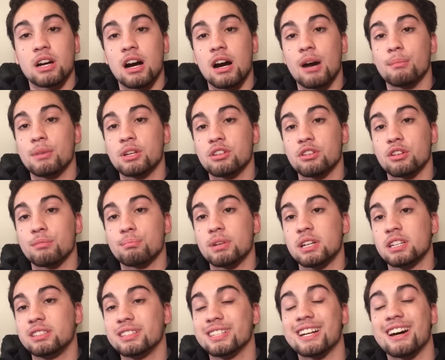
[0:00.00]
comment your
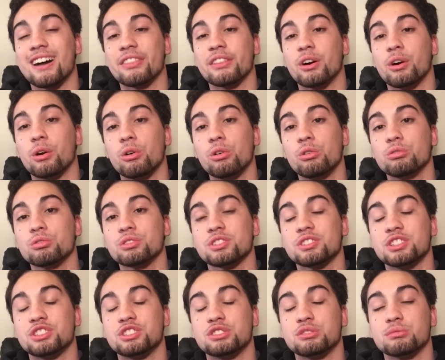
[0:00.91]
opinion on the whole
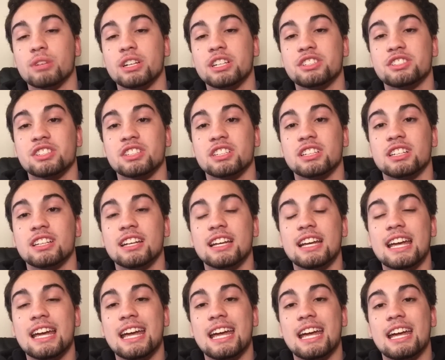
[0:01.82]

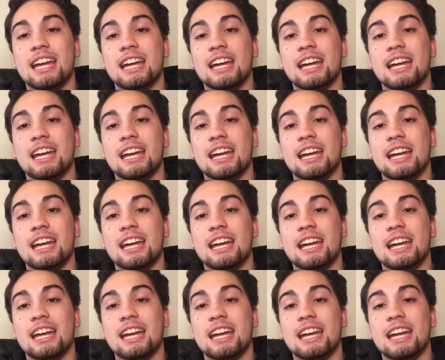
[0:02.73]
situation.